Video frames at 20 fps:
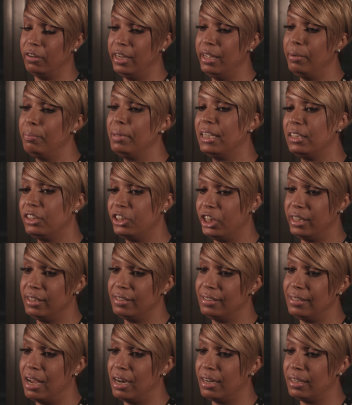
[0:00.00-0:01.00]
image
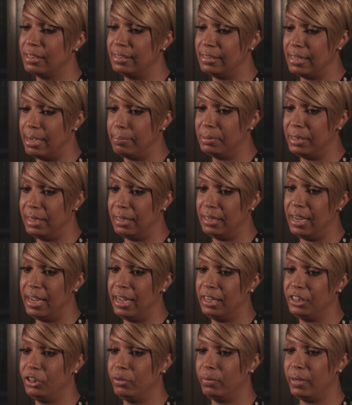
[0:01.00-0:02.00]
is not accepted
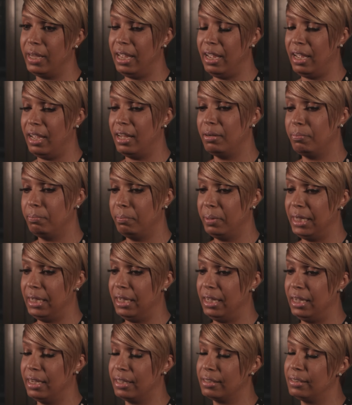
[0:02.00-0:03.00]
and you can't
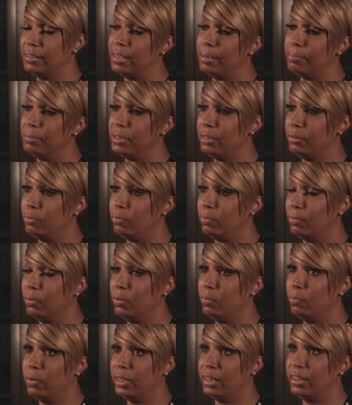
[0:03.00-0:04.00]
be accepted
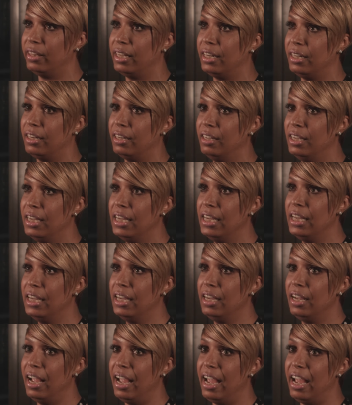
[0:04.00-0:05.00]
within
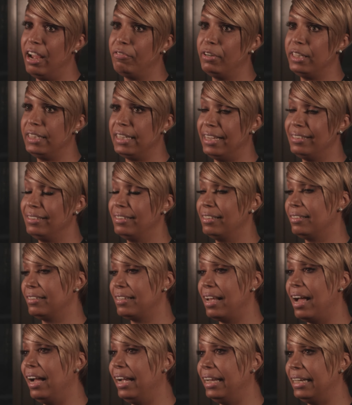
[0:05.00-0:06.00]
everyday
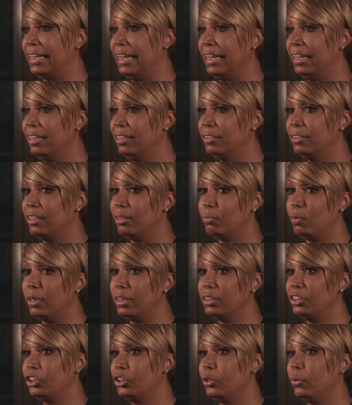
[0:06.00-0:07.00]
society, then
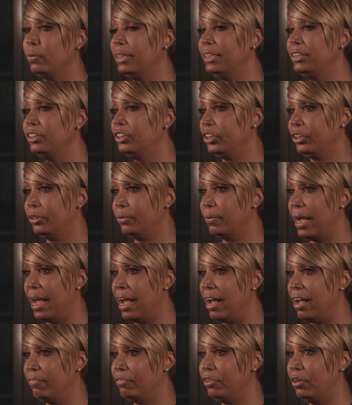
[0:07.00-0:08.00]
what choice do you
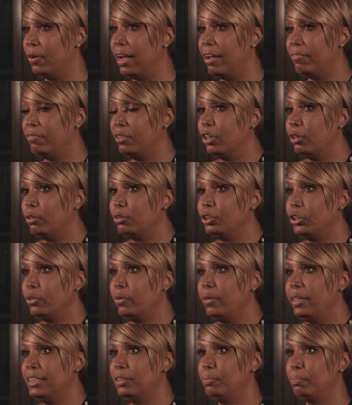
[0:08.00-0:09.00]
have? You have no
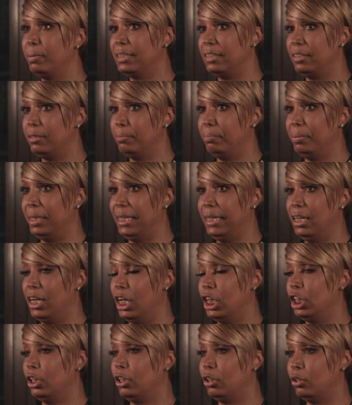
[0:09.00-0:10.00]
choice but to be
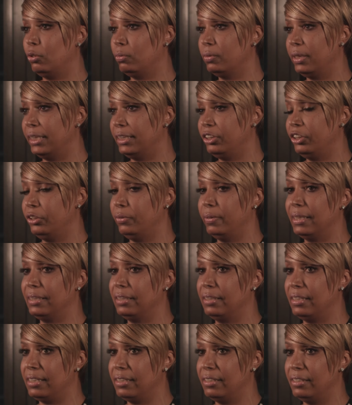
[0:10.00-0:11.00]
alone and to
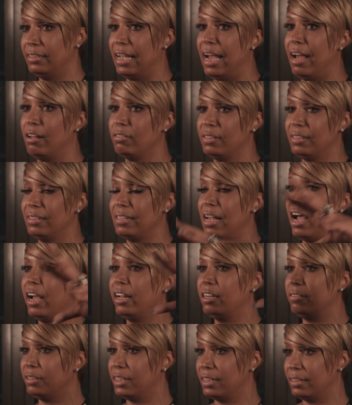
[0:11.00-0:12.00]
exist
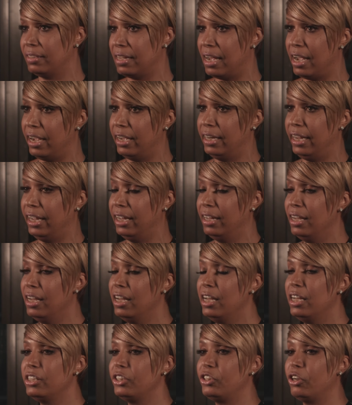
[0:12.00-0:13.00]
outside of society.
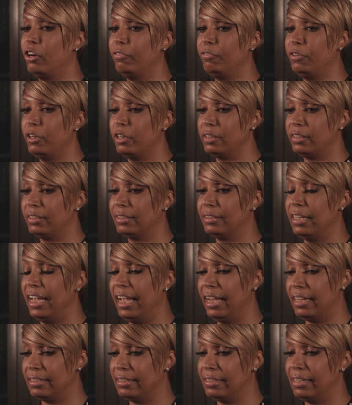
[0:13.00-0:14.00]
So if you're
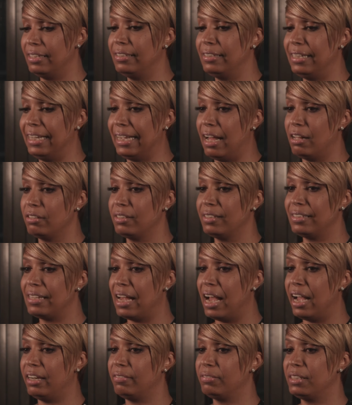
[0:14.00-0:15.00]
existing
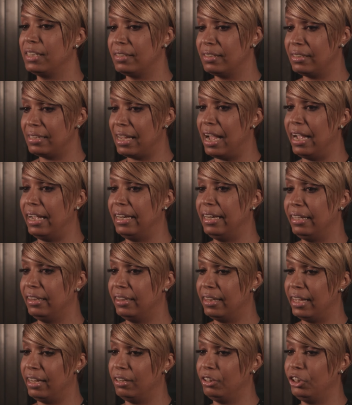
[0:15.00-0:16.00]
outside of society,
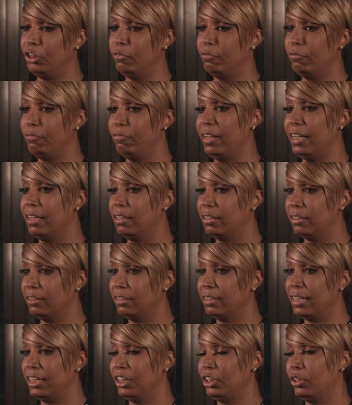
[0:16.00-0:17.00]
then you feel
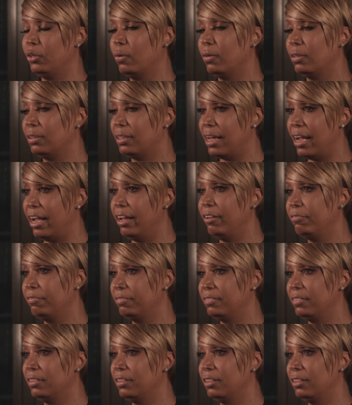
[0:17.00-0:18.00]
that your
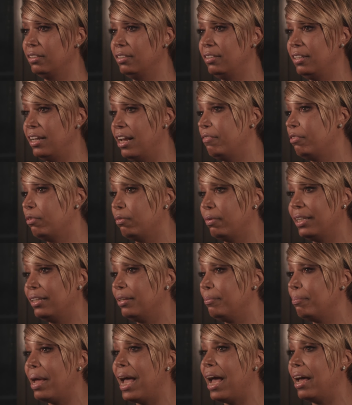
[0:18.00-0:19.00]
life never
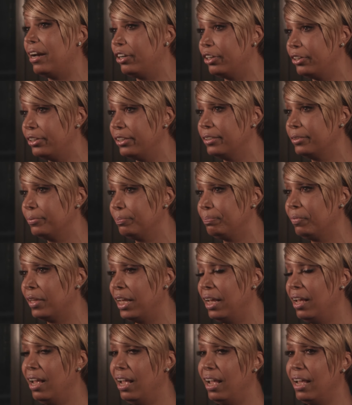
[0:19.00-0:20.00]
really mattered.
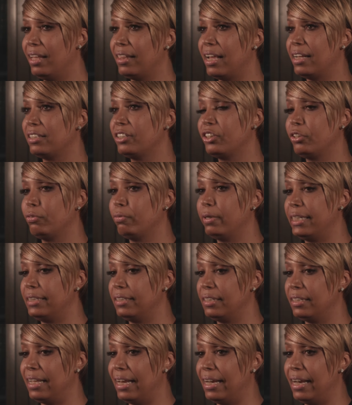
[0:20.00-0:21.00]
And that's the
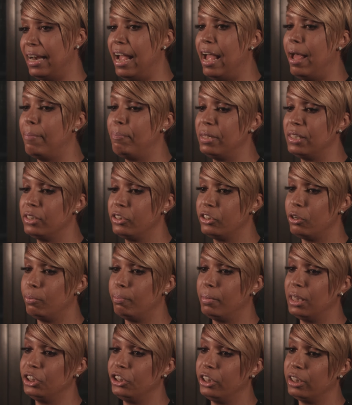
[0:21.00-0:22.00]
reason that it happens so
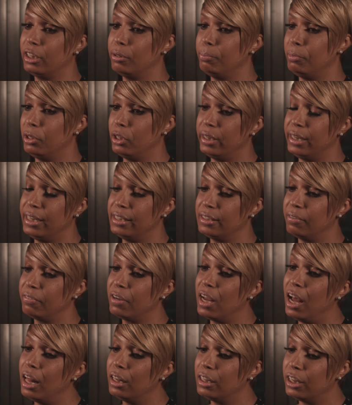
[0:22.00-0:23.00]
much in communities of
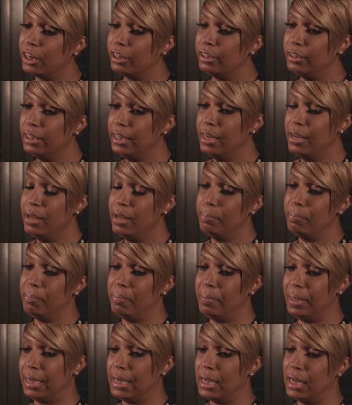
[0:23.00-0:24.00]
color,
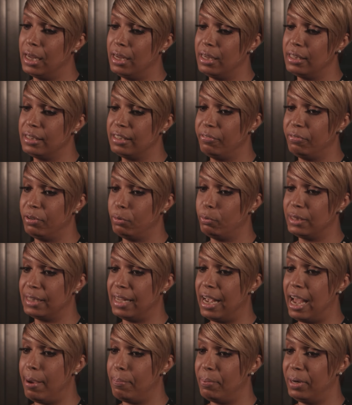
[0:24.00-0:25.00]
because if it was
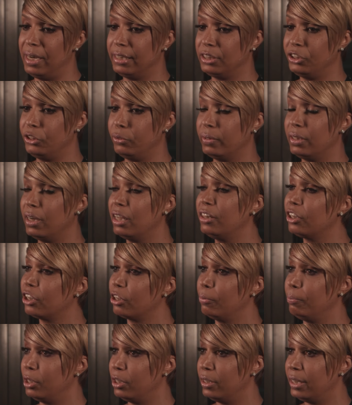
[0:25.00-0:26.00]
happening to another
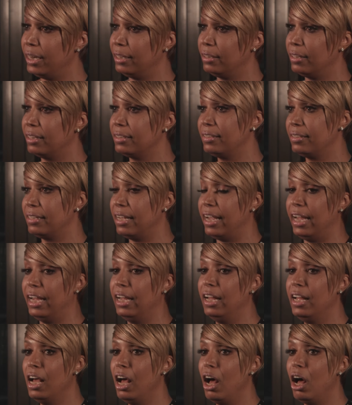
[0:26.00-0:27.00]
community, let's
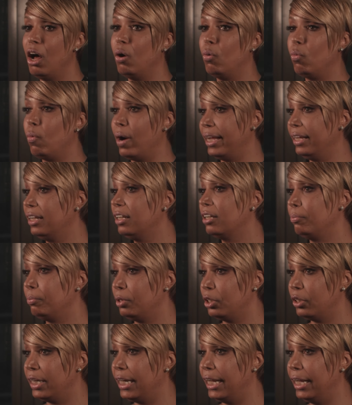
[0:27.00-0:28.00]
say a white
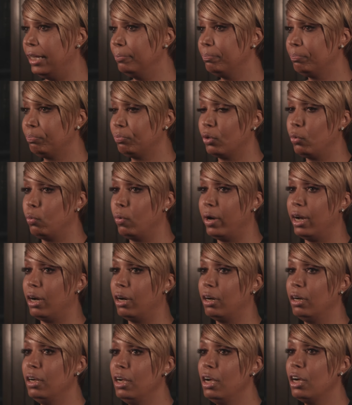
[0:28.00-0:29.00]
community,
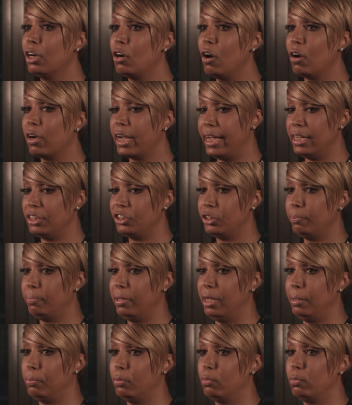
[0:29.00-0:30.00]
where Caucasian
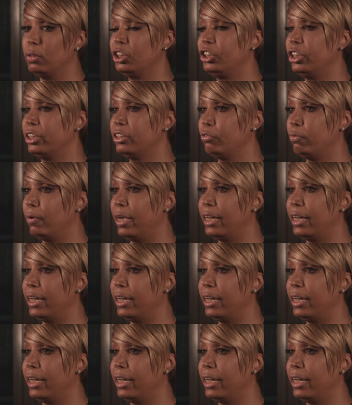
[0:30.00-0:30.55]
people were just